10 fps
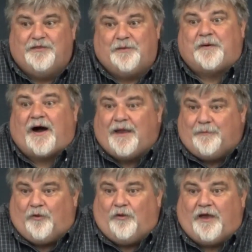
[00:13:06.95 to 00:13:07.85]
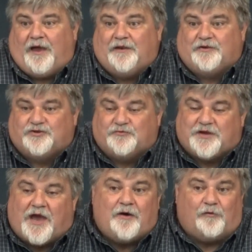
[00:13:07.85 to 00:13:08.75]
the Bible and
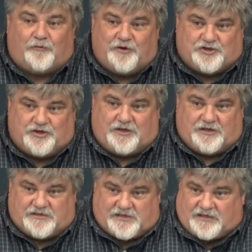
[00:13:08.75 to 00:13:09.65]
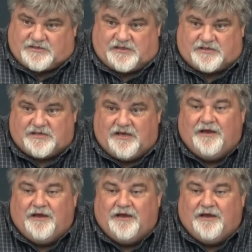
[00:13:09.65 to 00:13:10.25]
Judeo Christian consensus